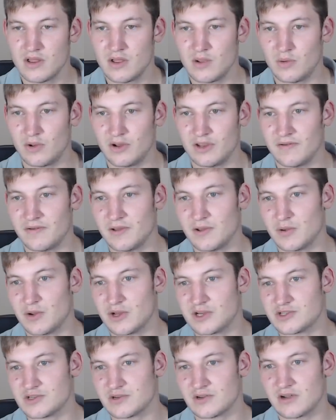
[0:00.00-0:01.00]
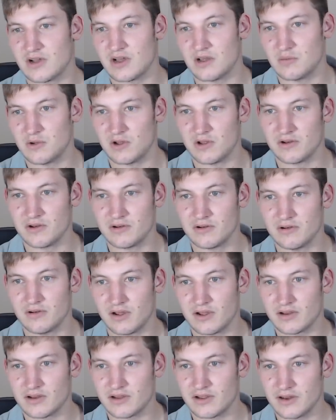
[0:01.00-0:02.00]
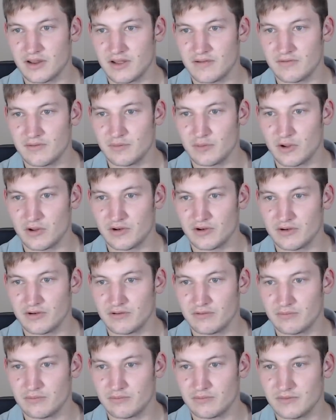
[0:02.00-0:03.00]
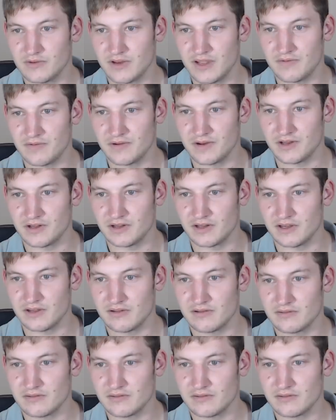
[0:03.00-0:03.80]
Well, if he wants to come on, I can have him on, definitely.